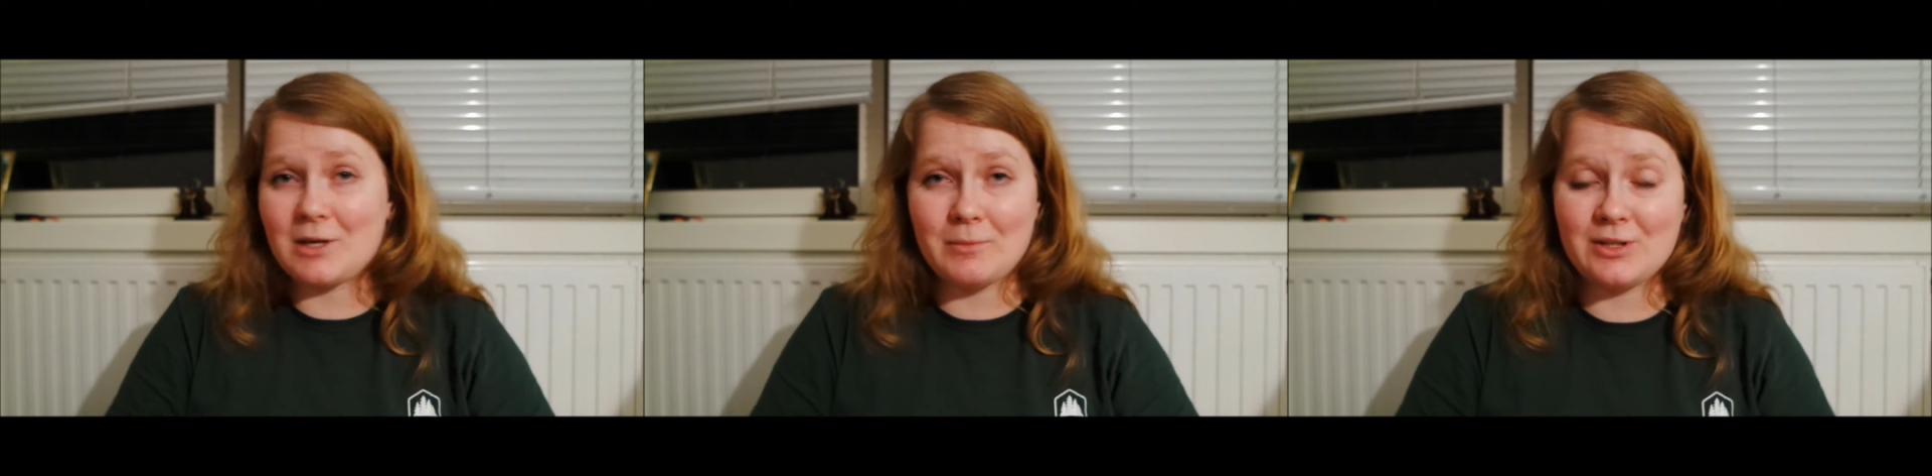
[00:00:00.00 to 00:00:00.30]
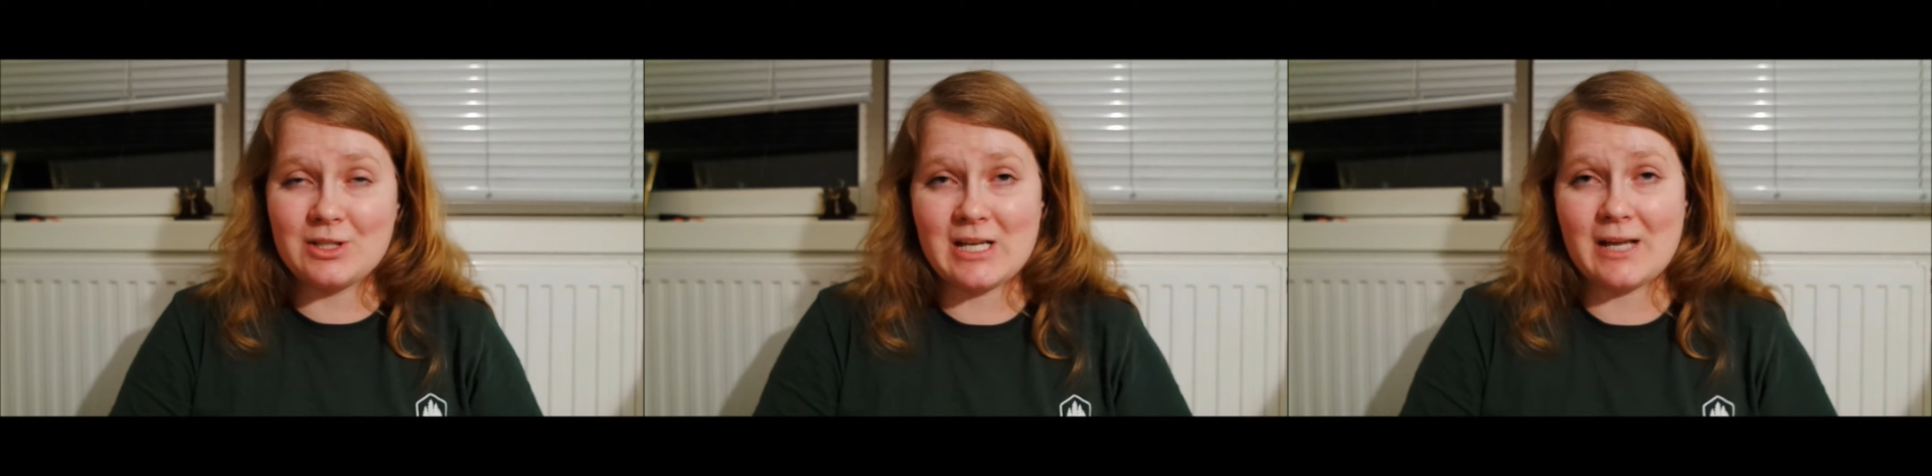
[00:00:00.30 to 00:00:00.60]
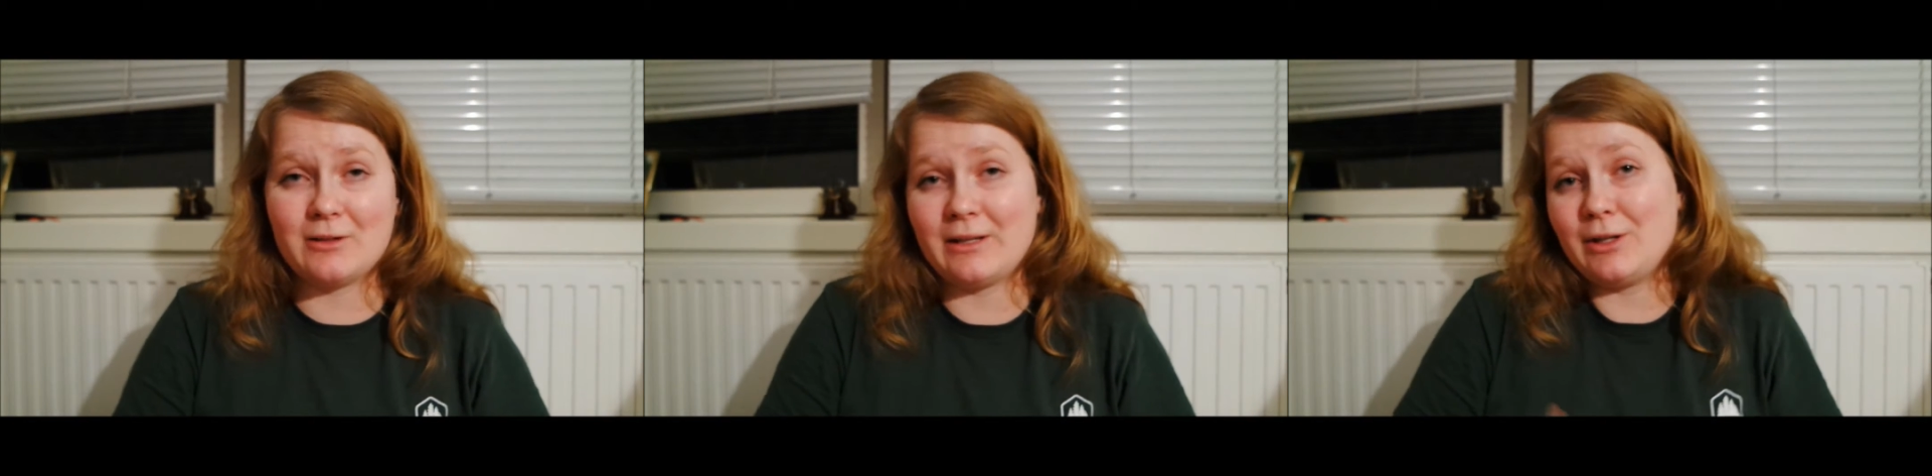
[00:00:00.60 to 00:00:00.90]
up on this
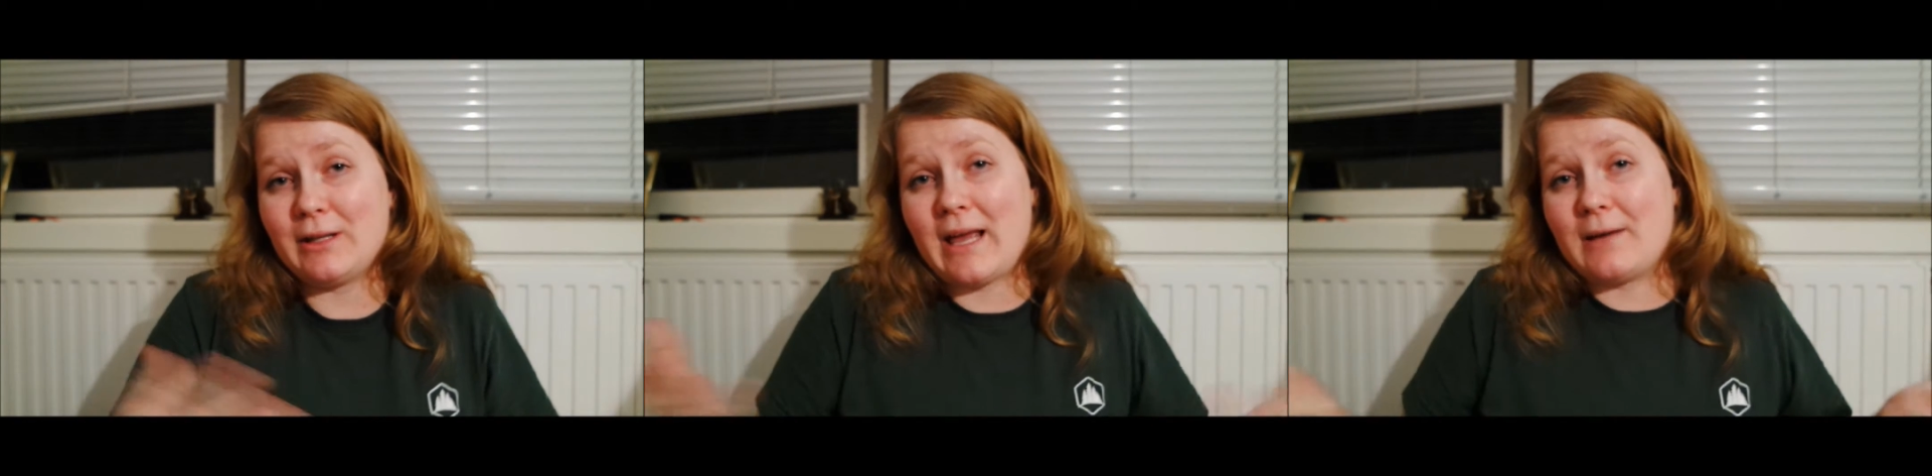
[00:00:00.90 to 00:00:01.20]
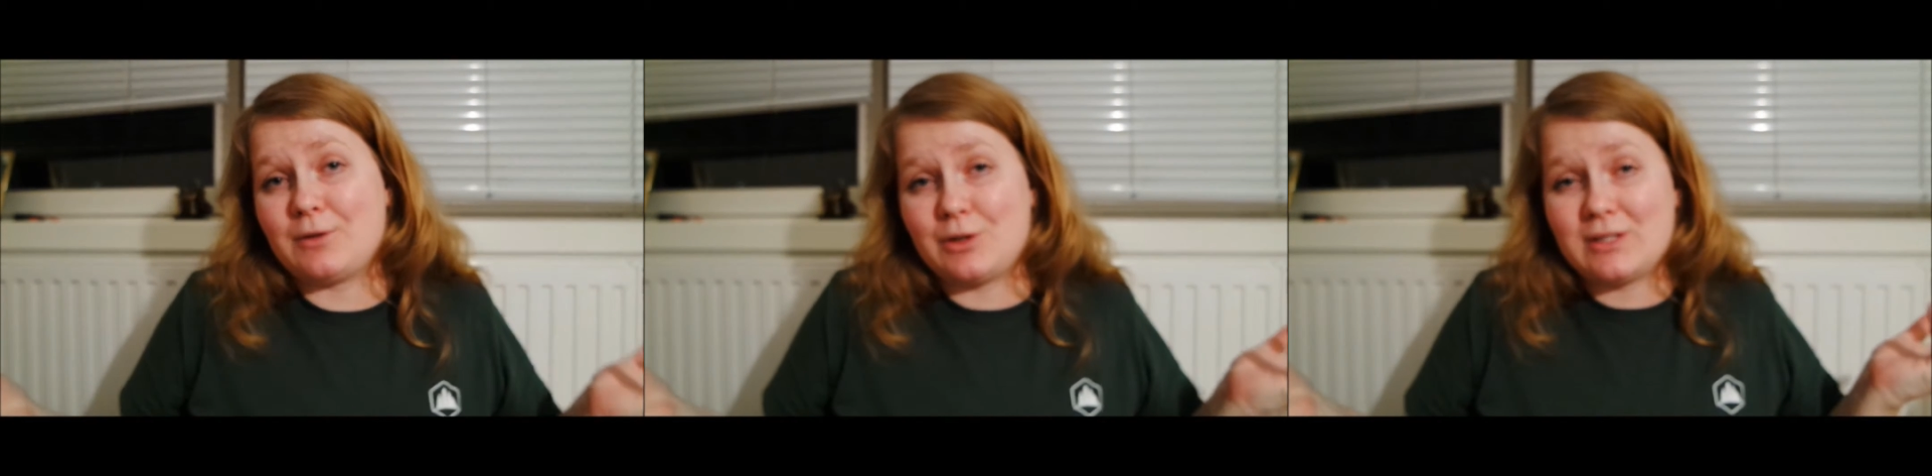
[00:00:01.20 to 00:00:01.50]
channel and you like what you're